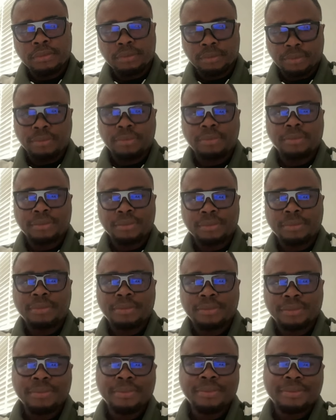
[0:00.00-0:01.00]

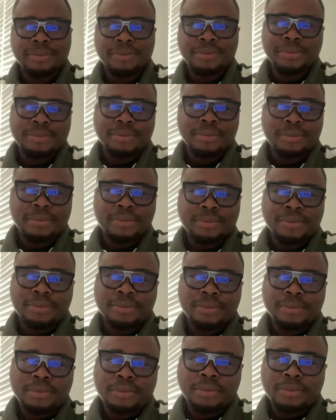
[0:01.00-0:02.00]

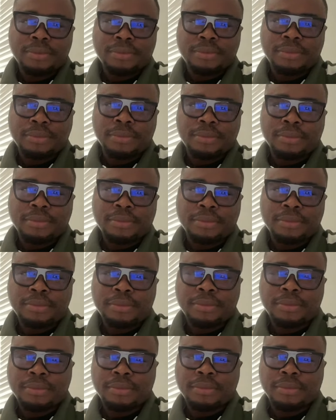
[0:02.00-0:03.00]

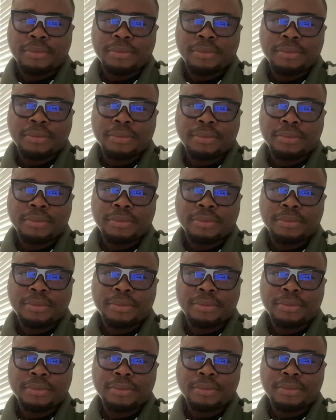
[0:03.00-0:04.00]

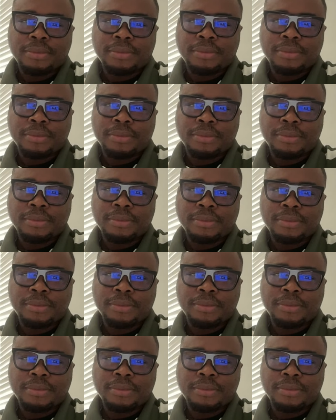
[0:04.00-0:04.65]
(silent)